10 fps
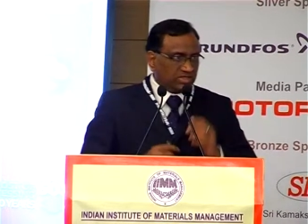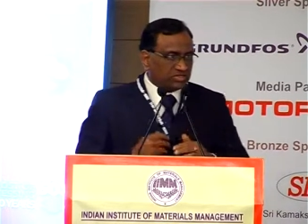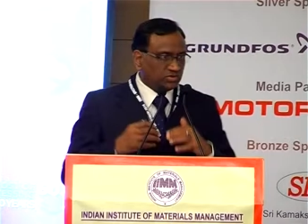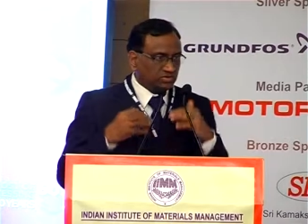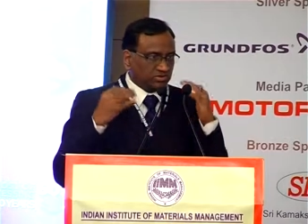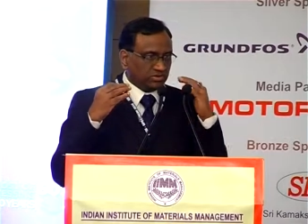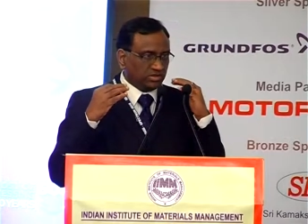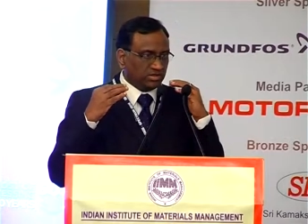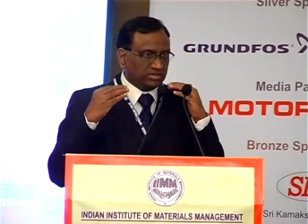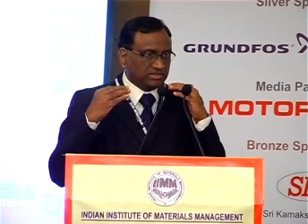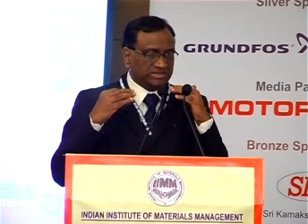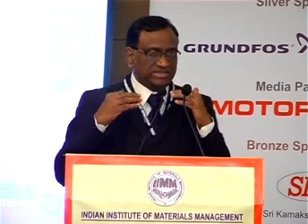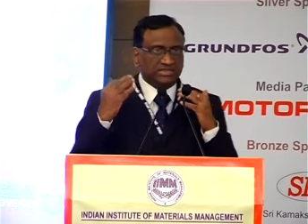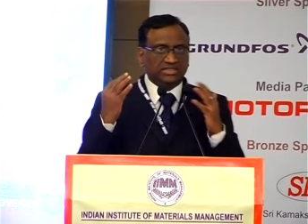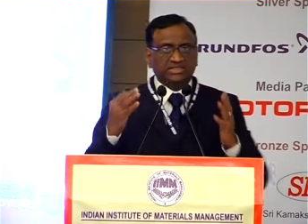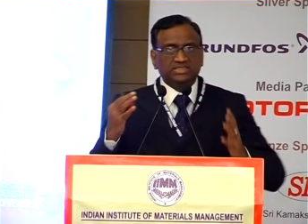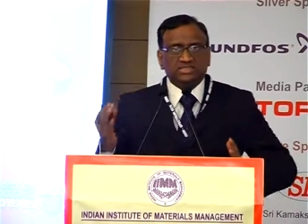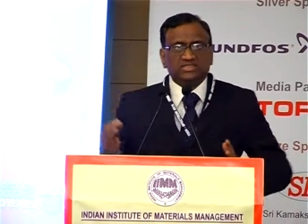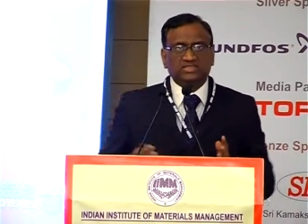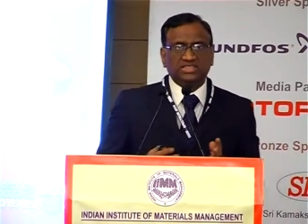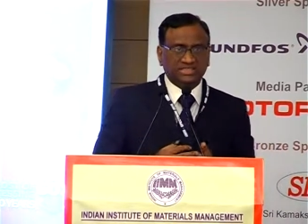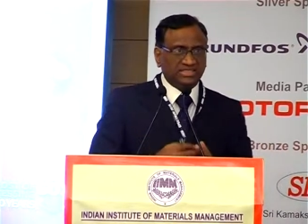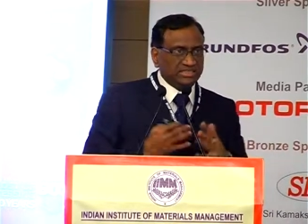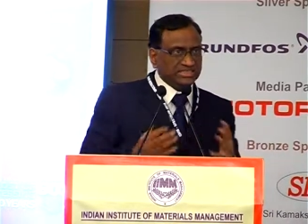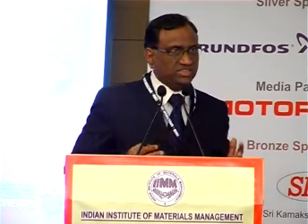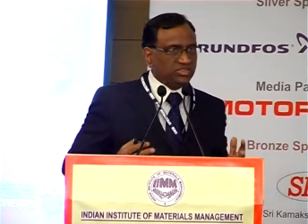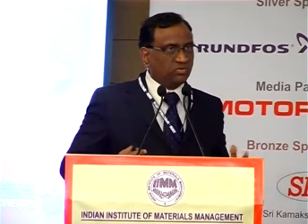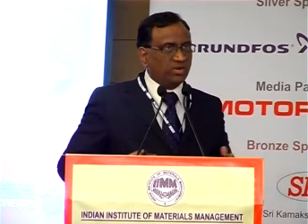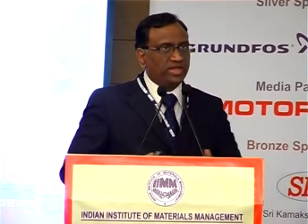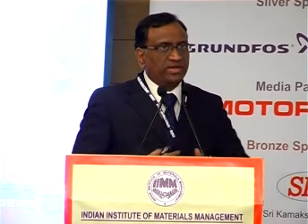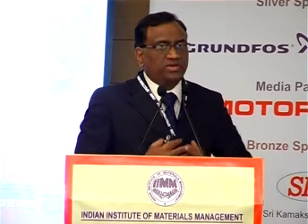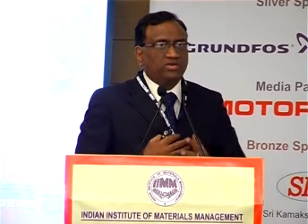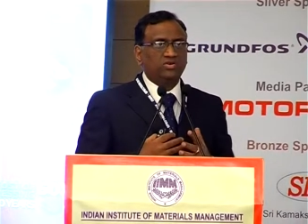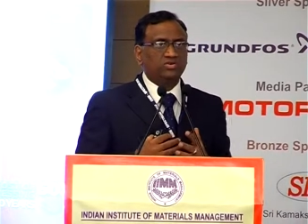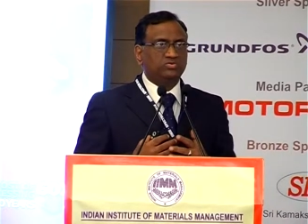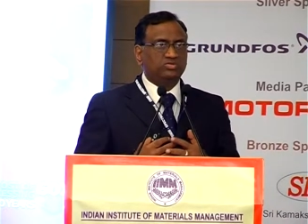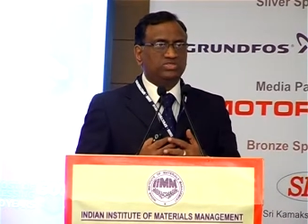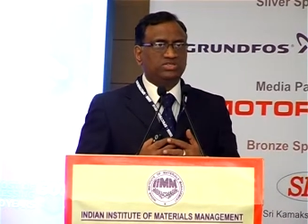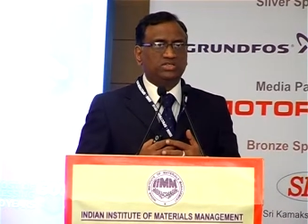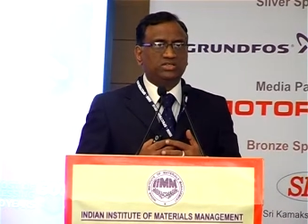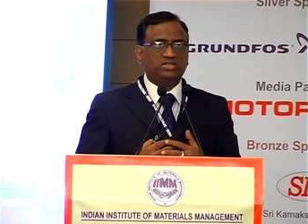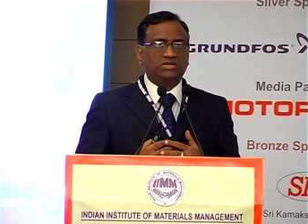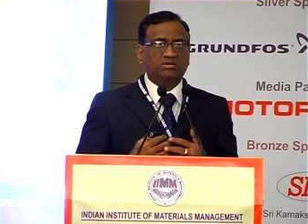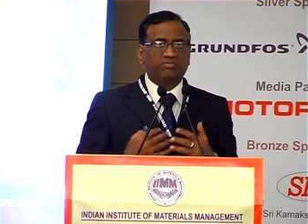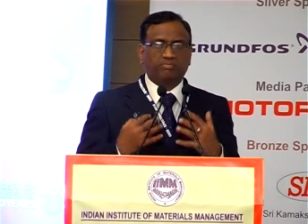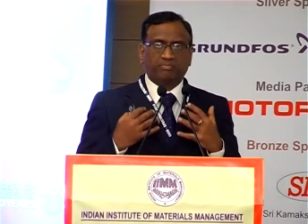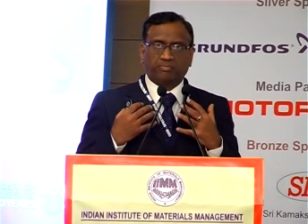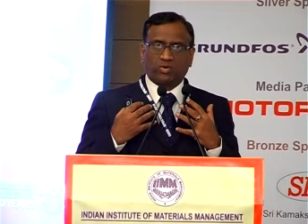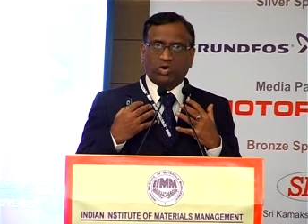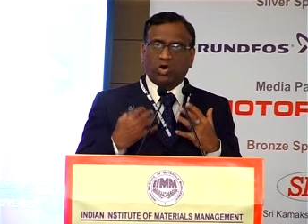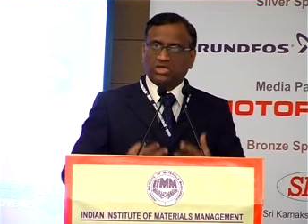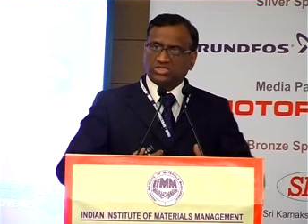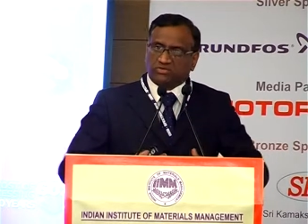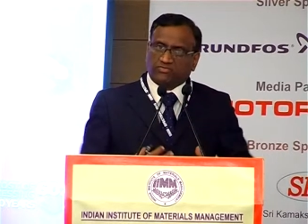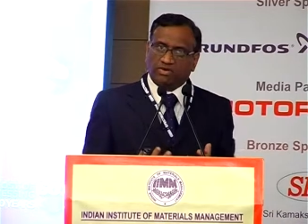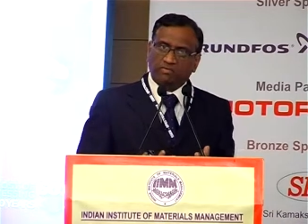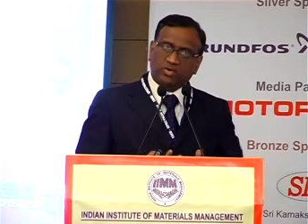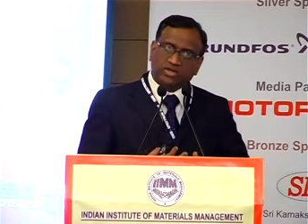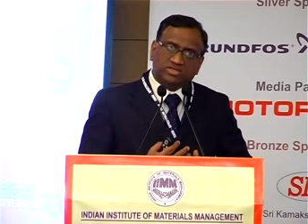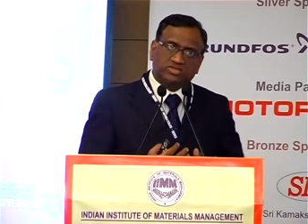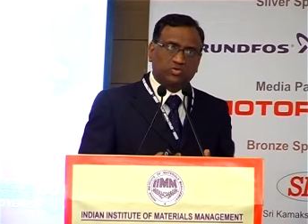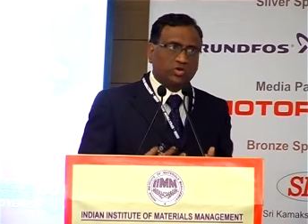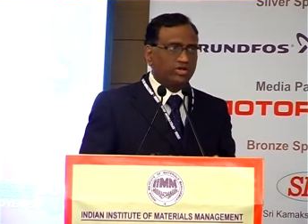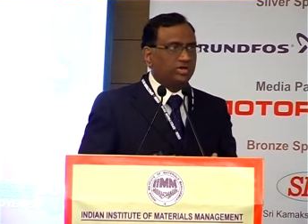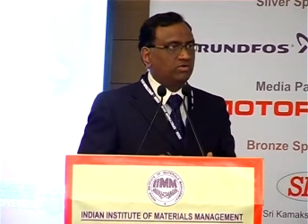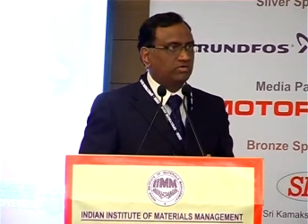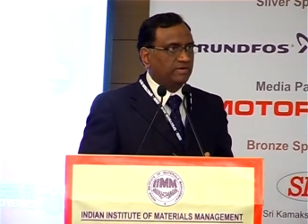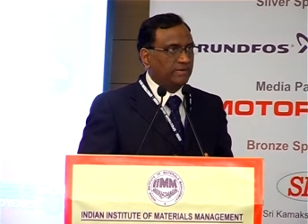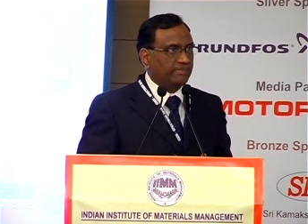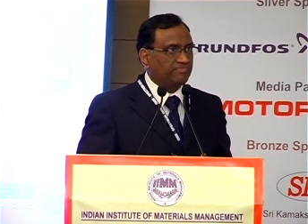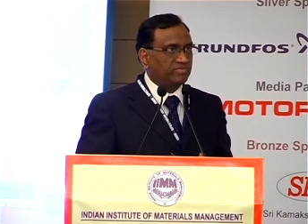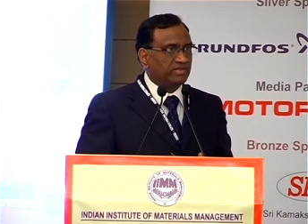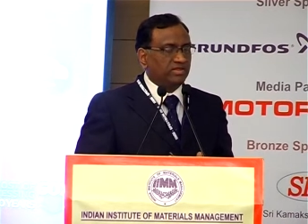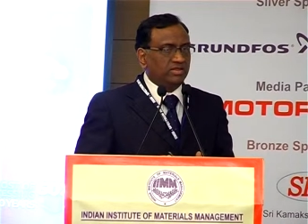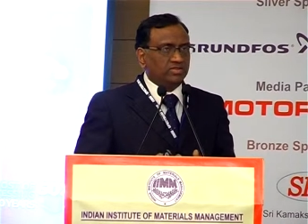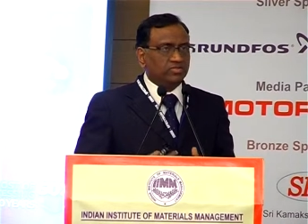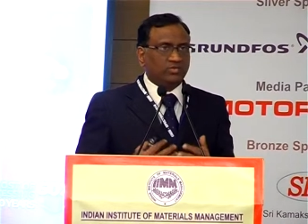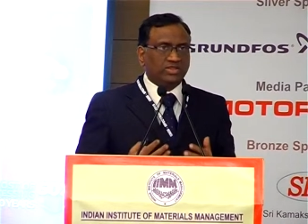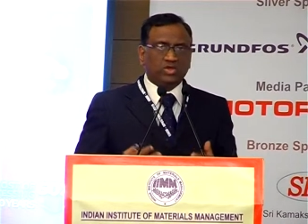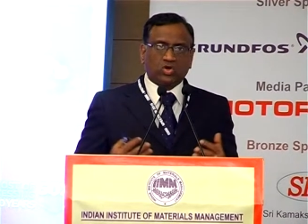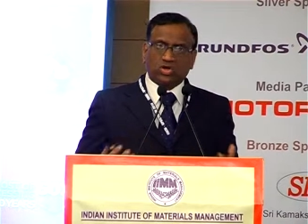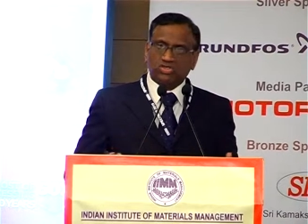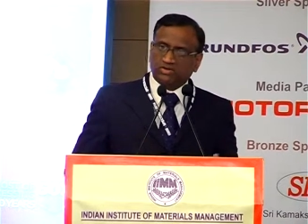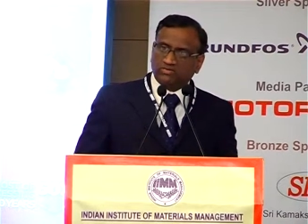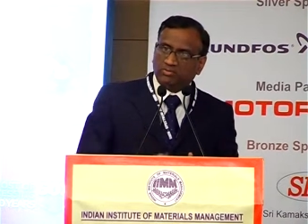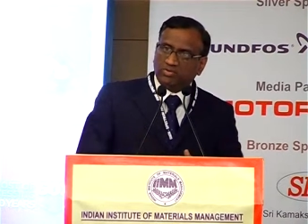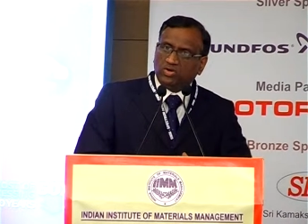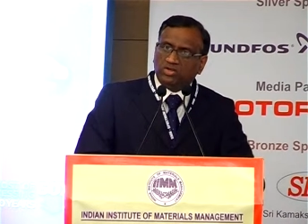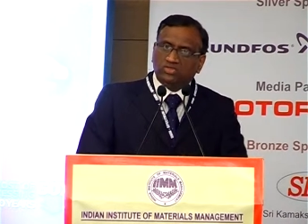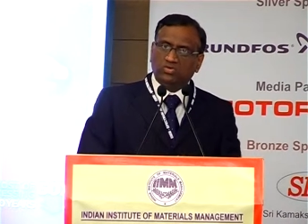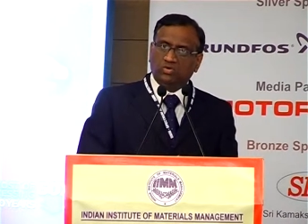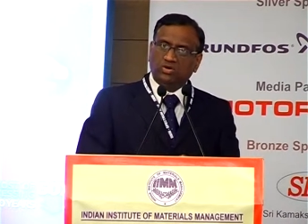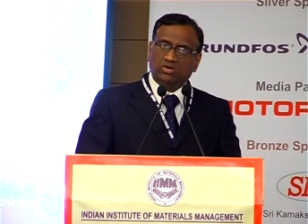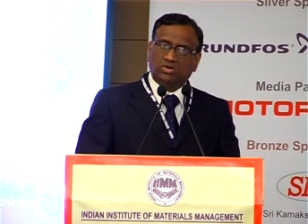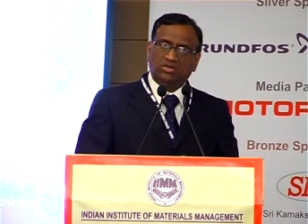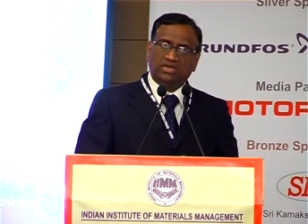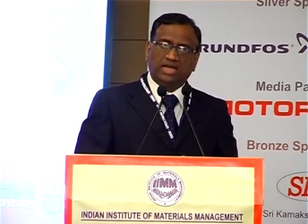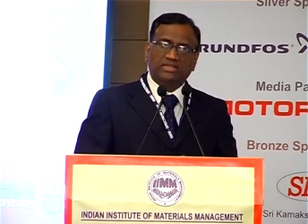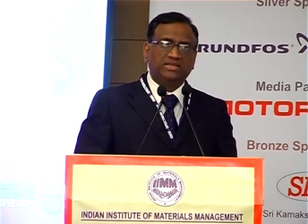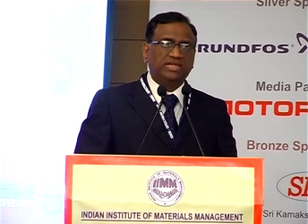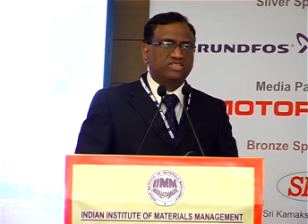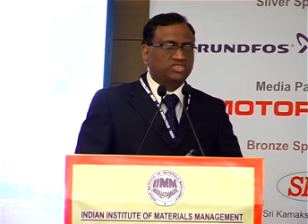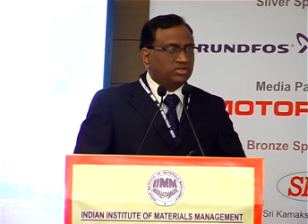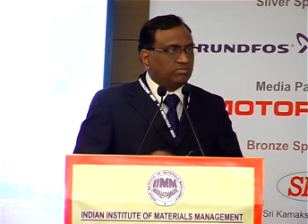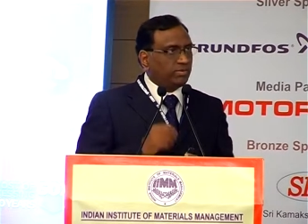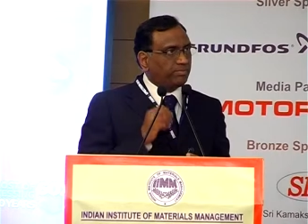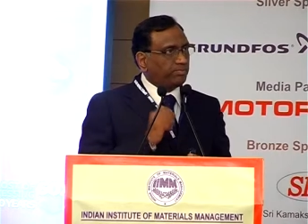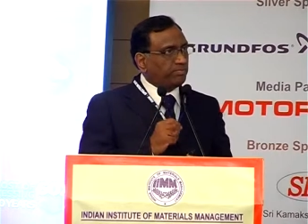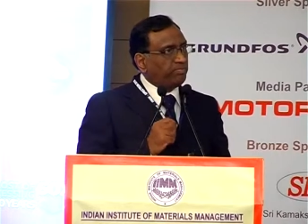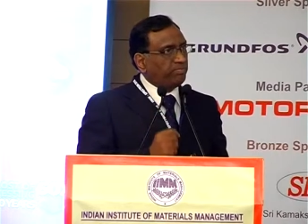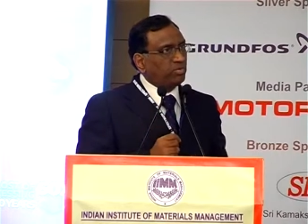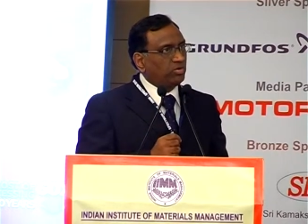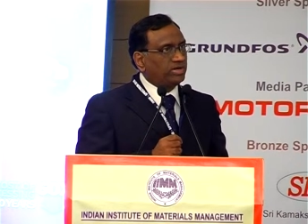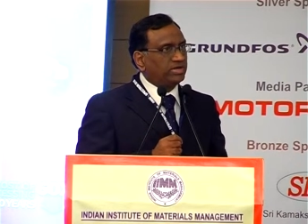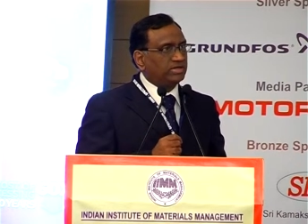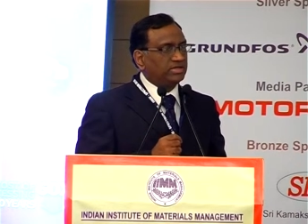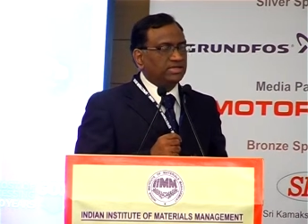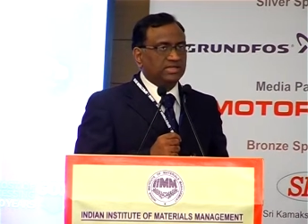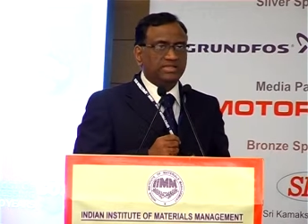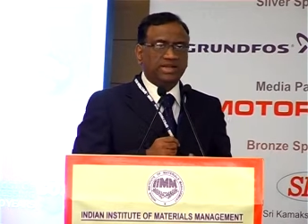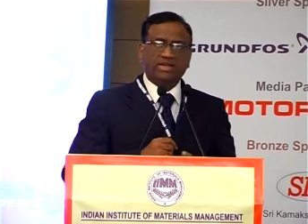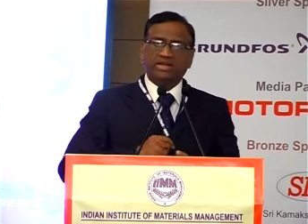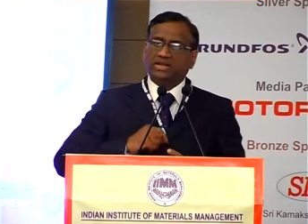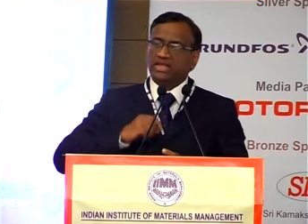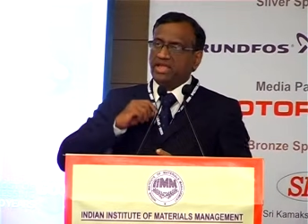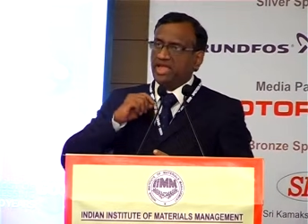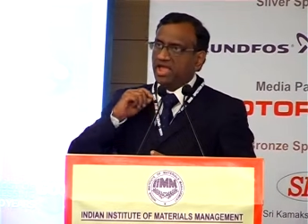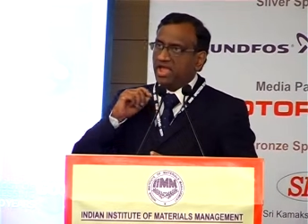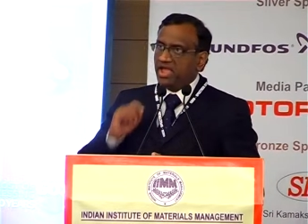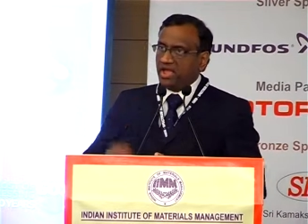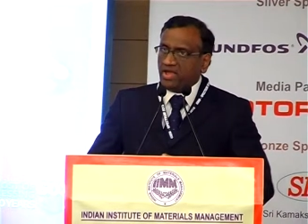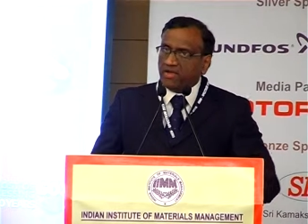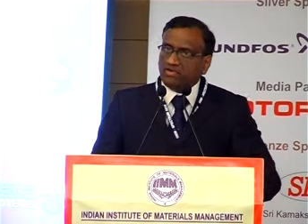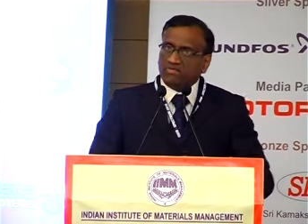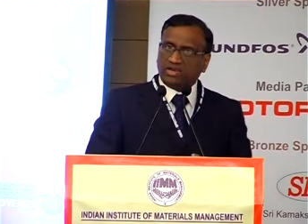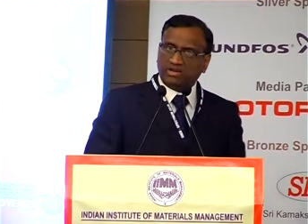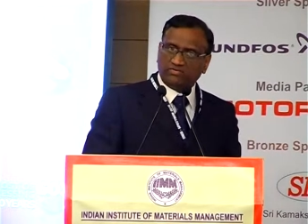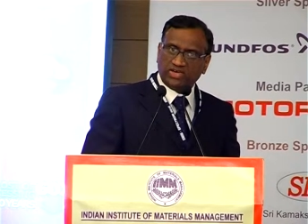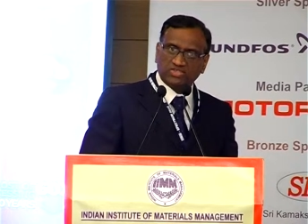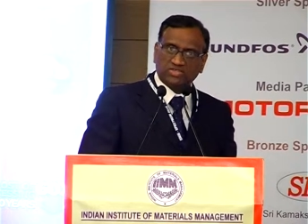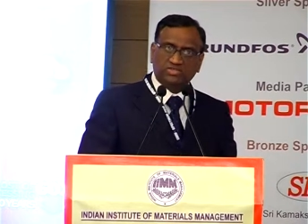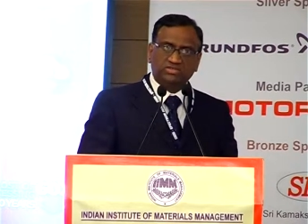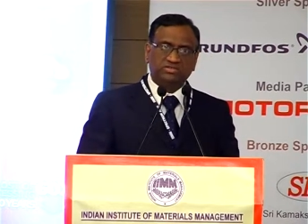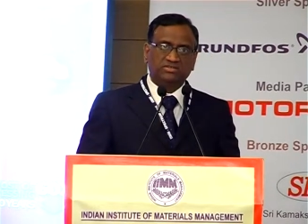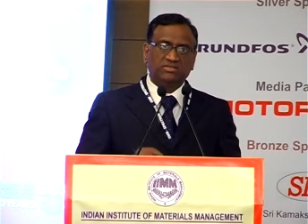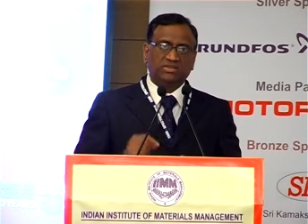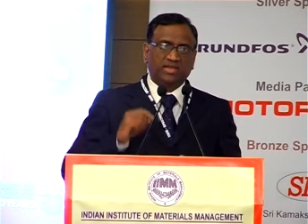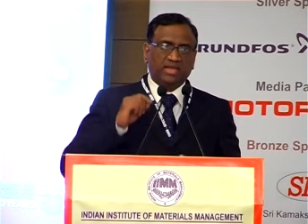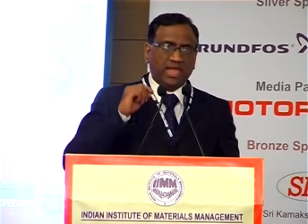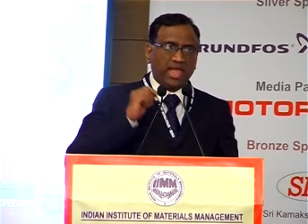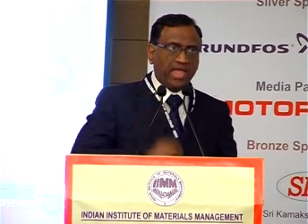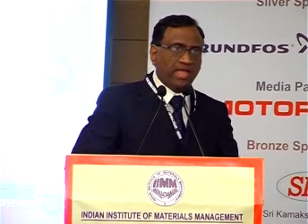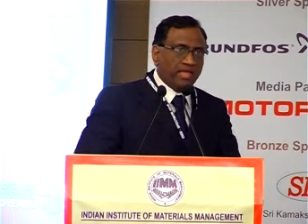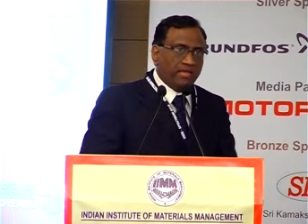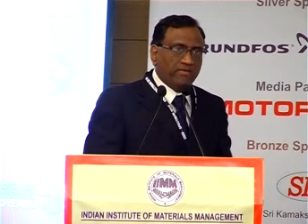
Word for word: So this is the this is the where you know you would see the cost of computing is going down. So when the cost of computing is going down, I think extremely prudent that every manufacturer, eh,